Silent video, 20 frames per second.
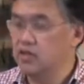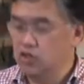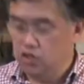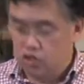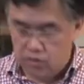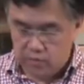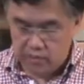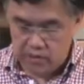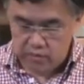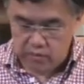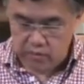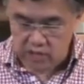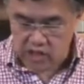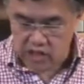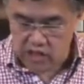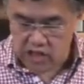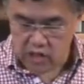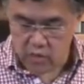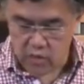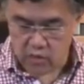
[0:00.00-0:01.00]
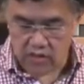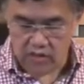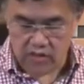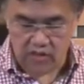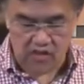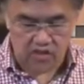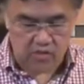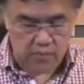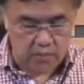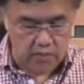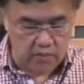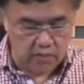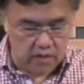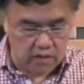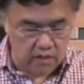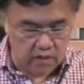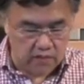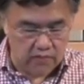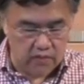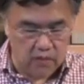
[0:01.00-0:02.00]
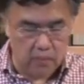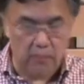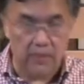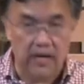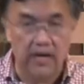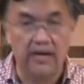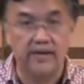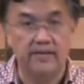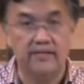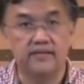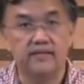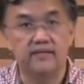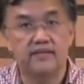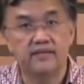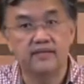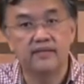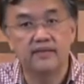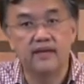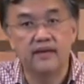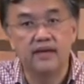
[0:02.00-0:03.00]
to be renewed in the spirit of your minds,